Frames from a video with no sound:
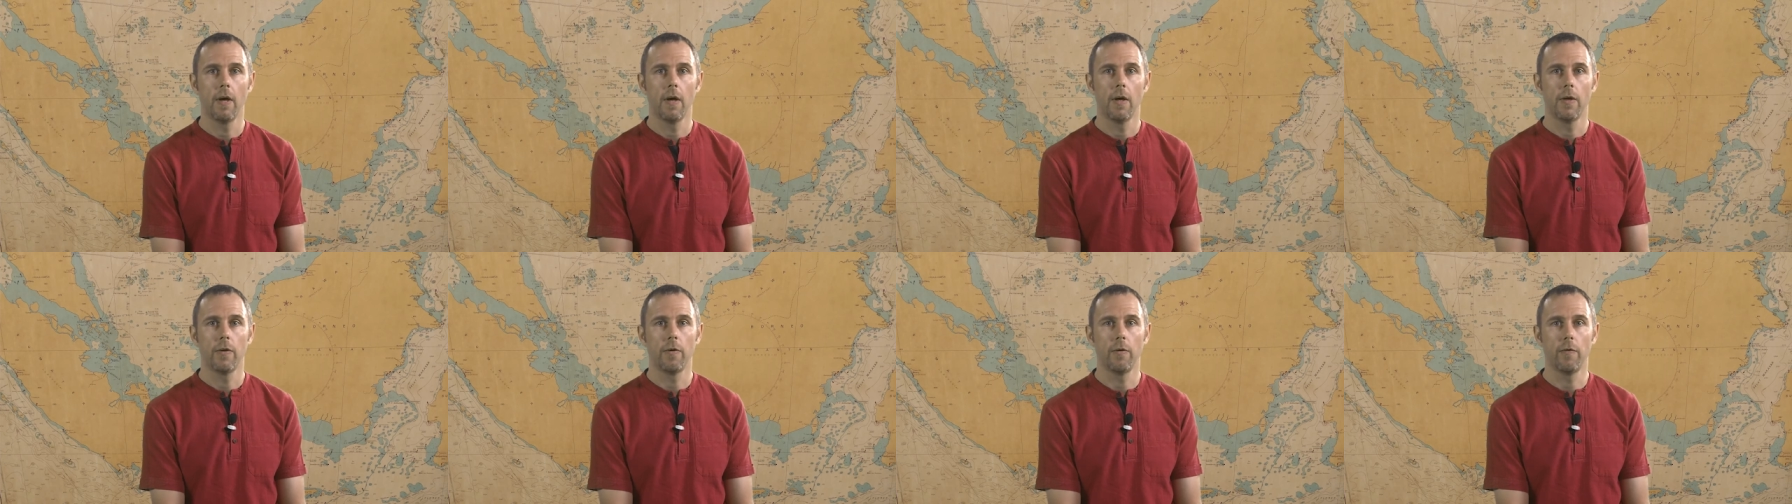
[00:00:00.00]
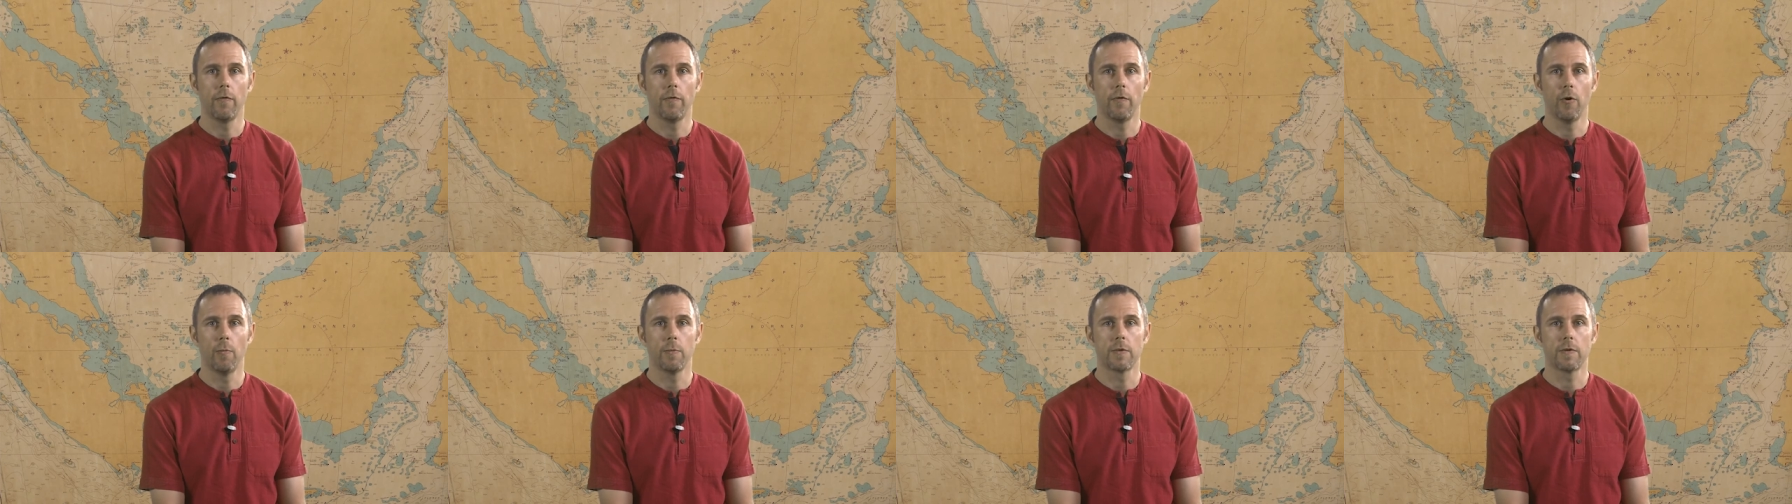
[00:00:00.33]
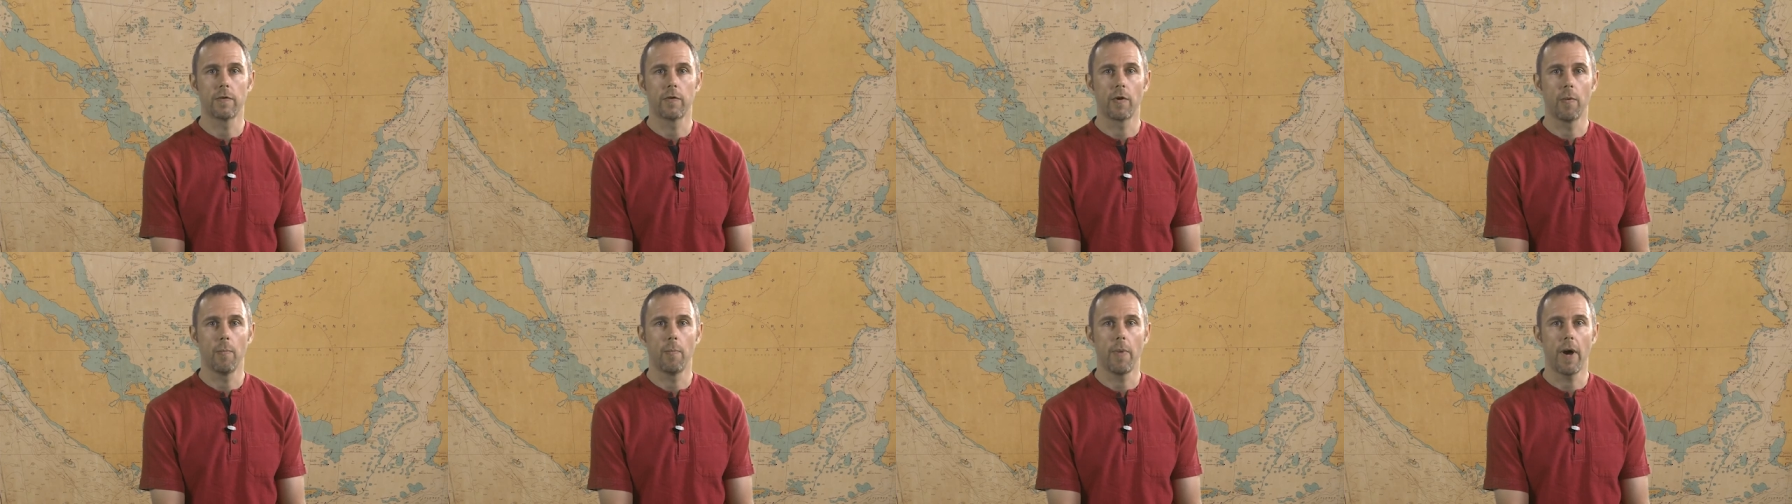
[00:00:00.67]
through forms
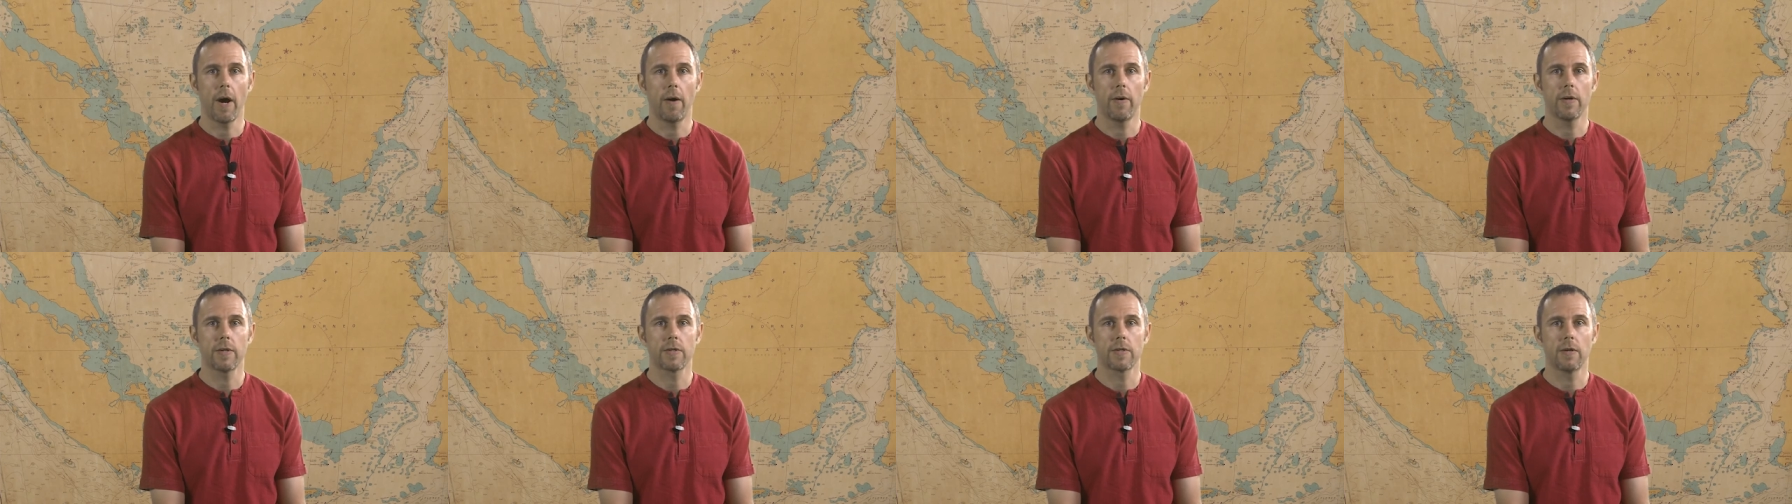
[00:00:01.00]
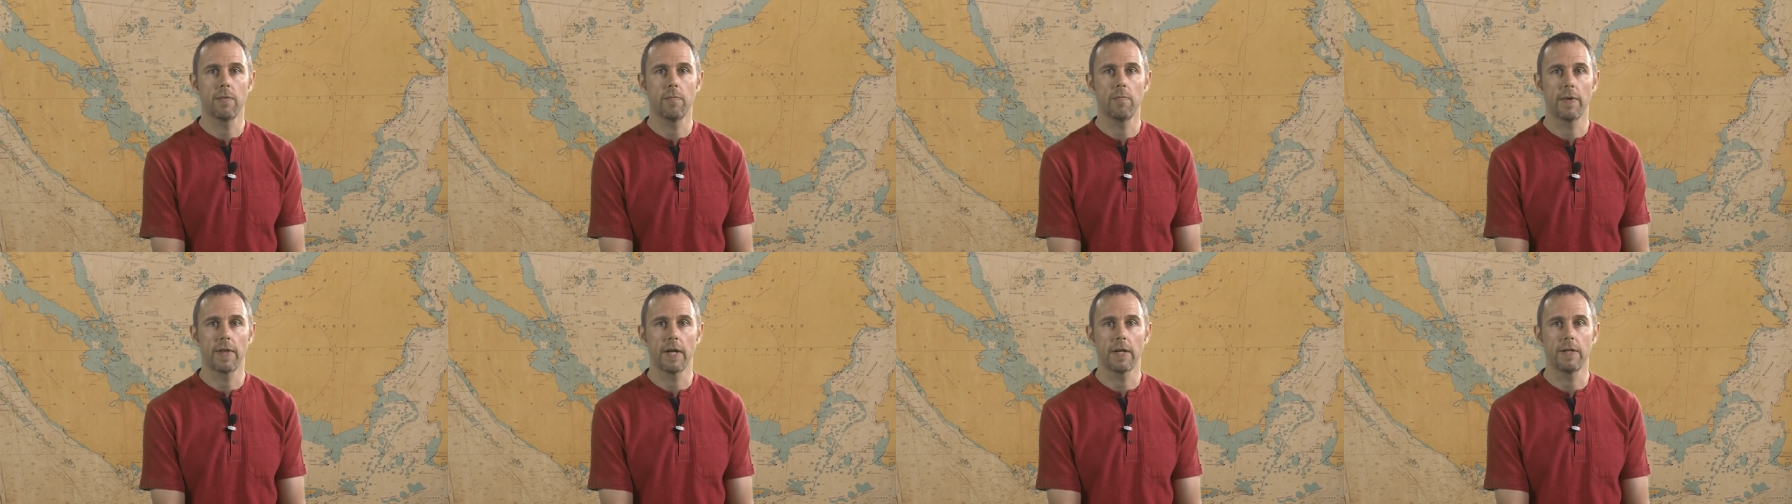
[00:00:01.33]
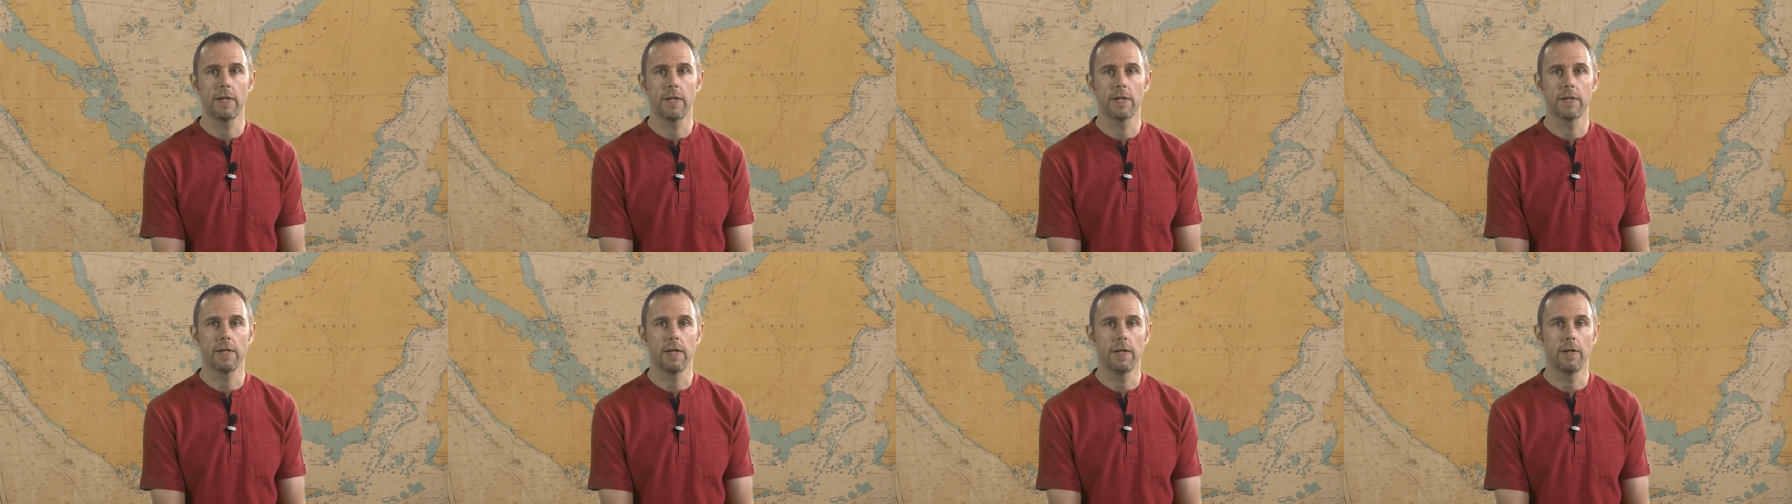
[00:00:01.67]
of comparison with
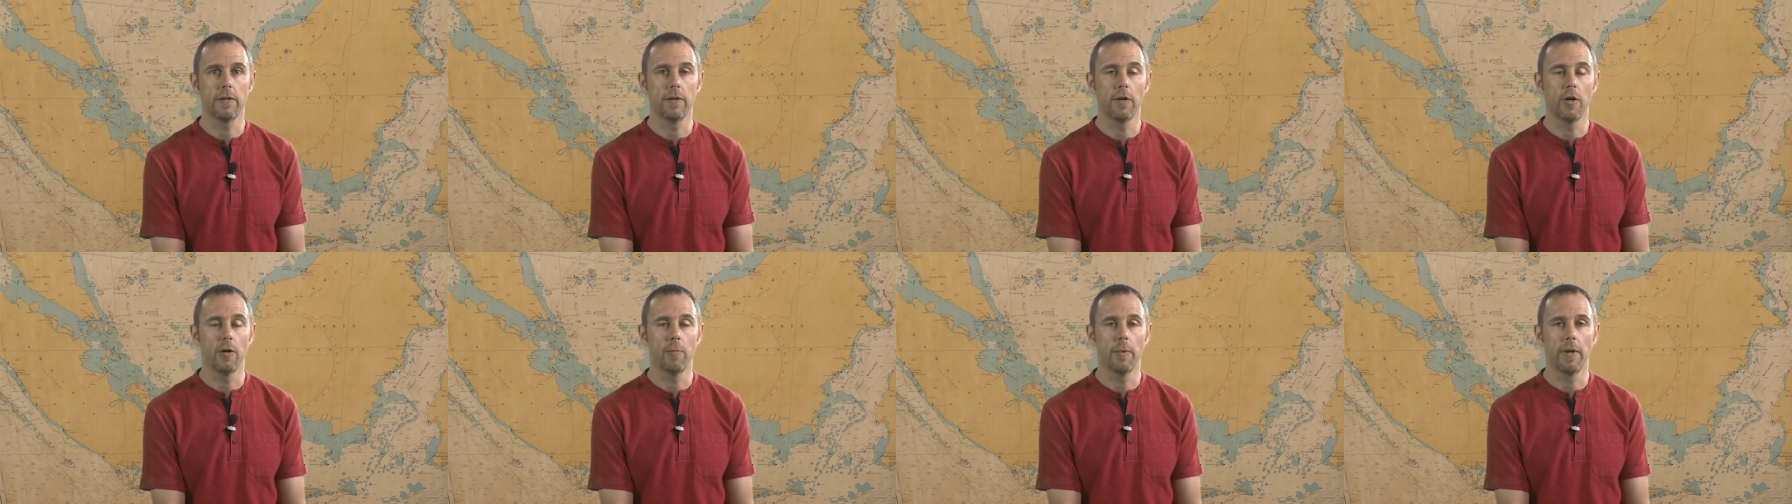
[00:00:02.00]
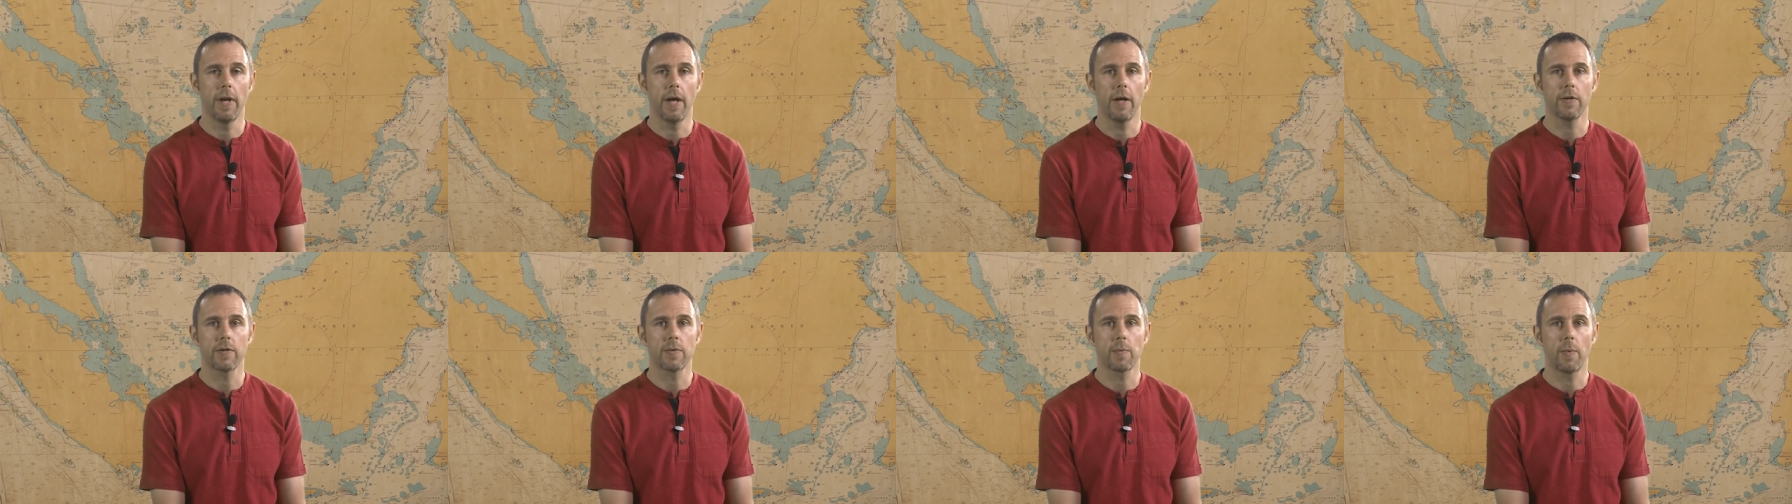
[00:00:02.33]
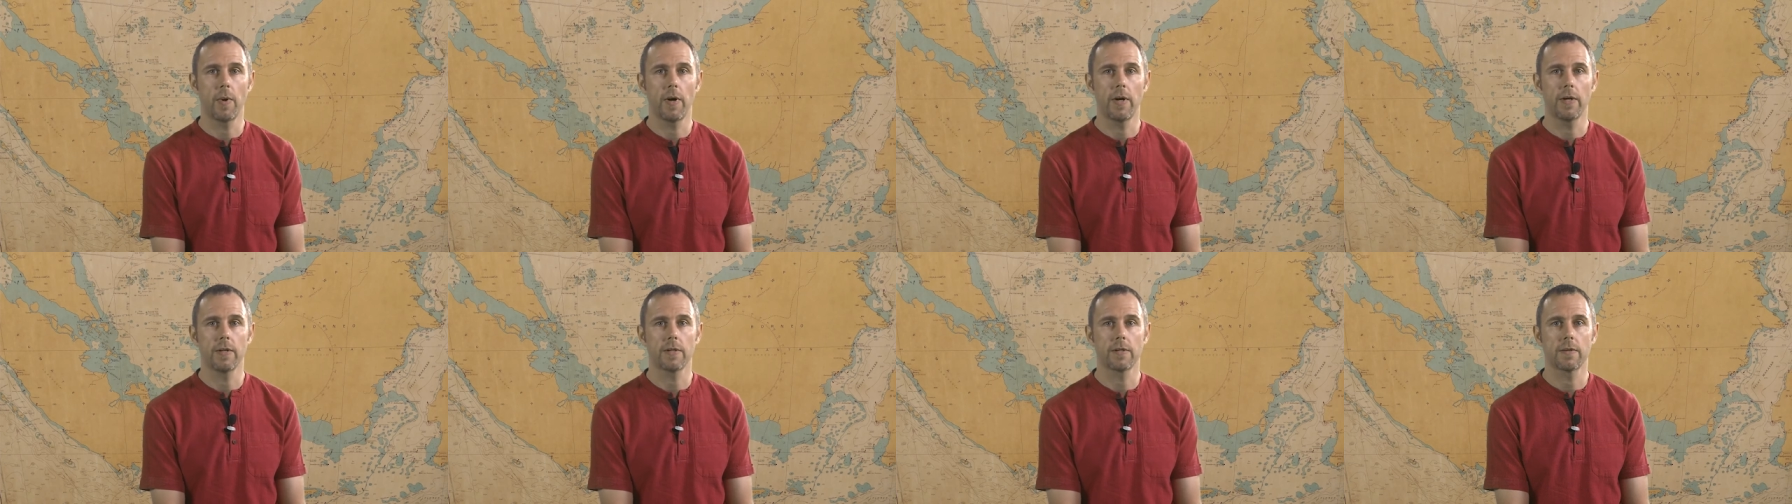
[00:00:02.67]
antecedent urban
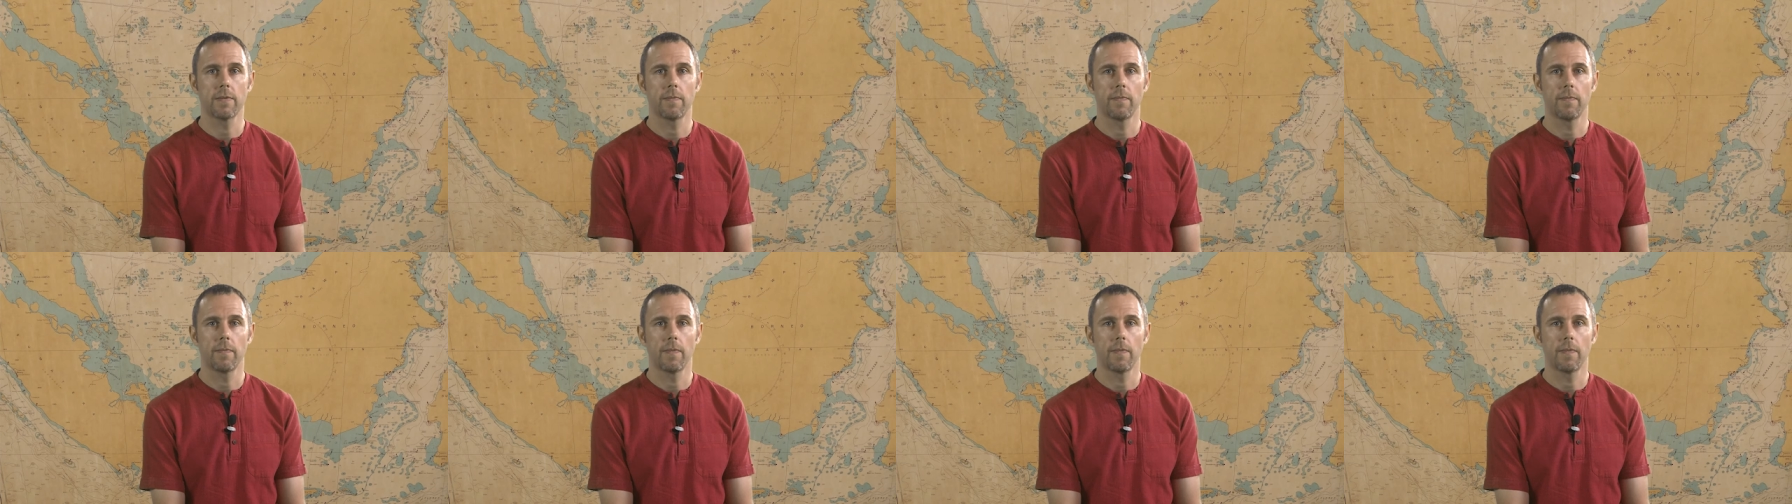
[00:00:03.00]
elsewheres,